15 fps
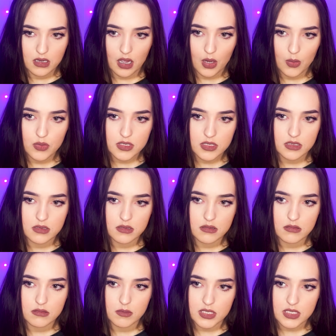I wasn't
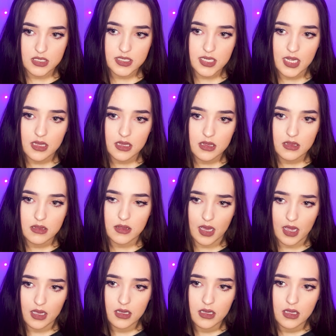meant to say
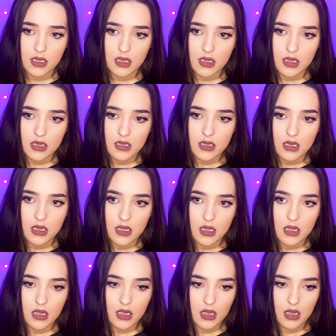that.
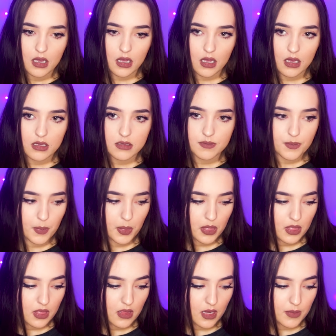Uh,
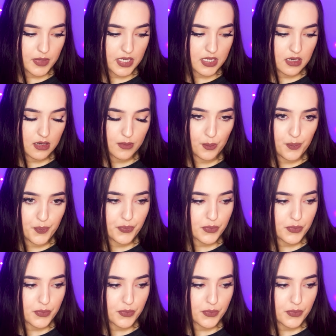I mean, um,